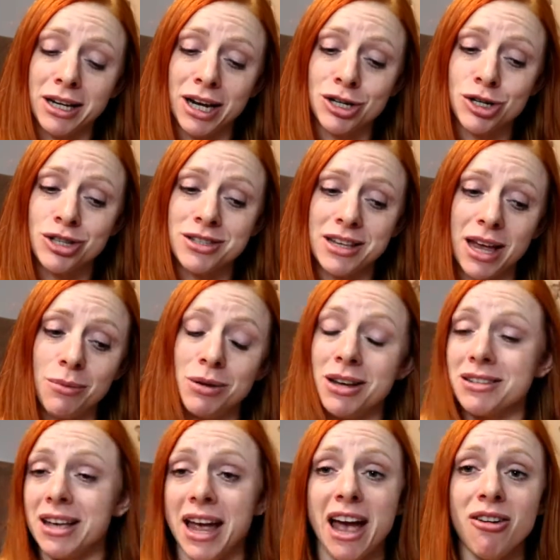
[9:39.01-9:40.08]
I should say,
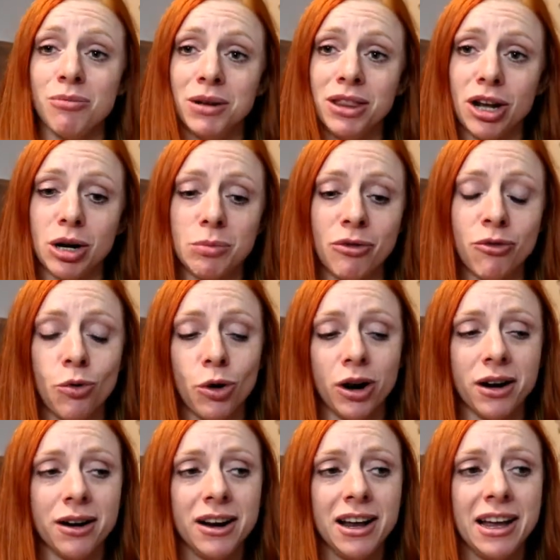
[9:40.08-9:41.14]
because I have been there
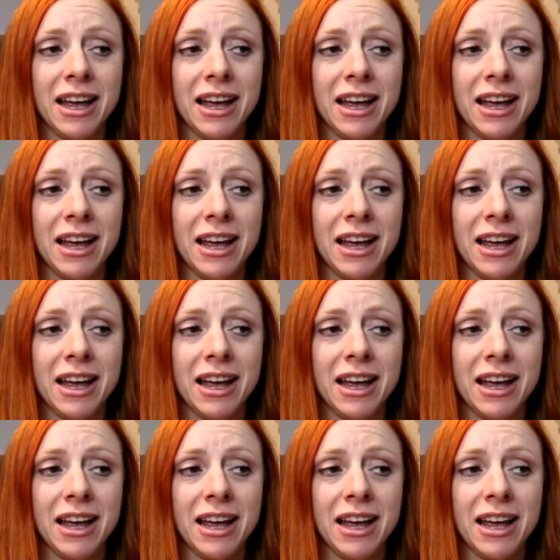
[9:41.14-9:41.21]
before